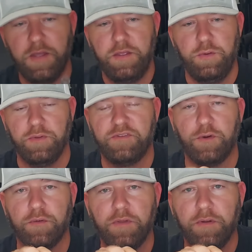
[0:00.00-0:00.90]
You
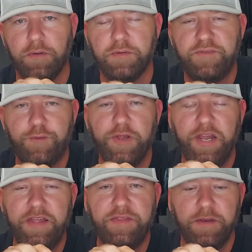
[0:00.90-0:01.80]
insert the free
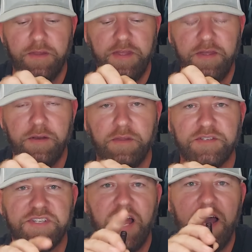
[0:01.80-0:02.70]
length into the end of the
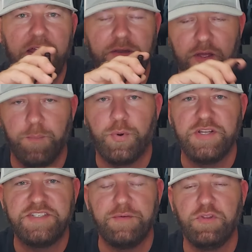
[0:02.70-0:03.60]
slide,
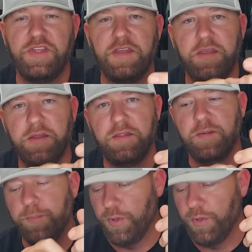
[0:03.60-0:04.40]
compress everything in, and then put